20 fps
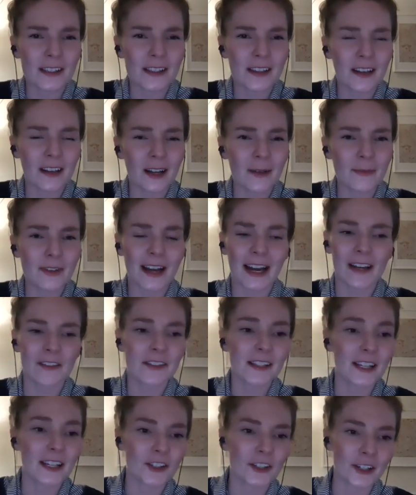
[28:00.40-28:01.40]
that comes. I have a
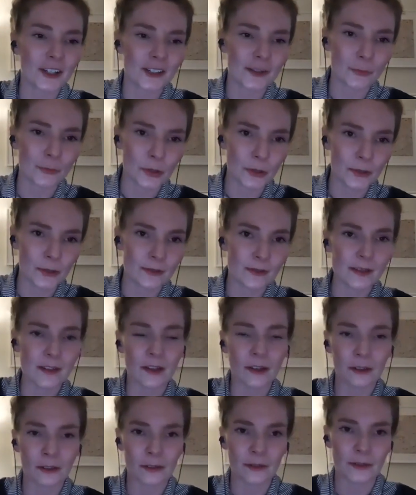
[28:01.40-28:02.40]
Sagittarius moon,
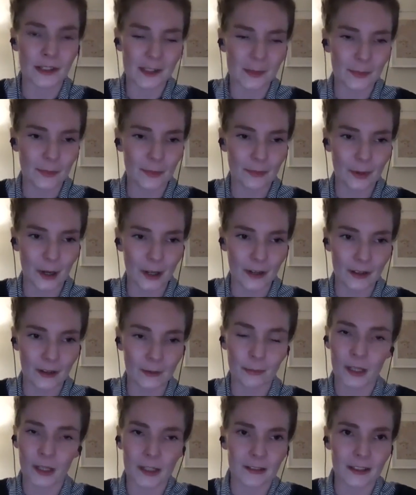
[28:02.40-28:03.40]
so that's part of the
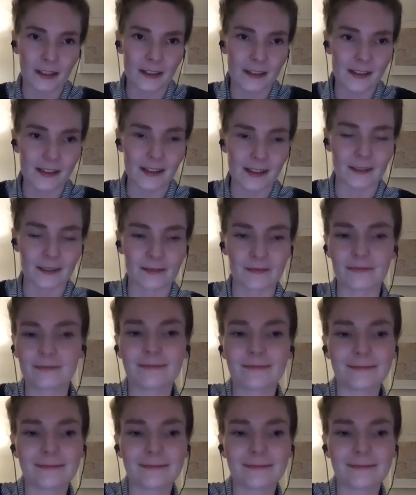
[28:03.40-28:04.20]
bluntness and,